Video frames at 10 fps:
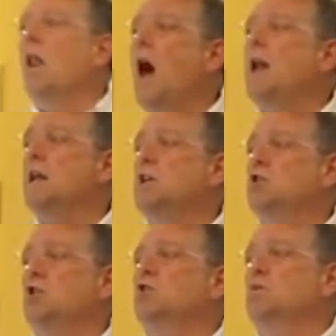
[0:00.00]
are a lot of
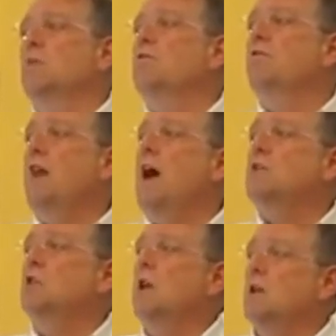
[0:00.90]
issues with the
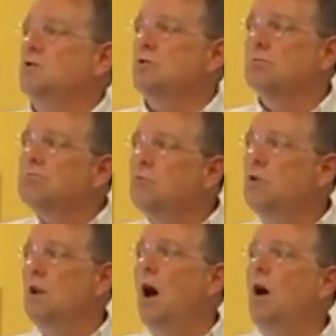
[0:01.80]
vaccines,
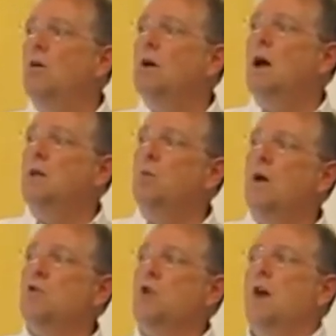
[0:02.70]
you know, and
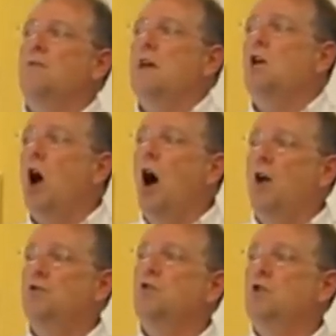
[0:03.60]
whether or not they
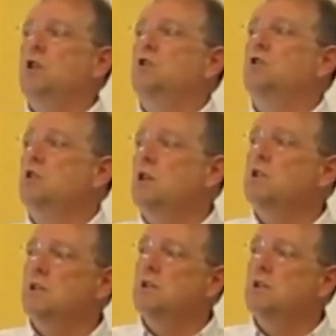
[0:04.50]
cause these diseases.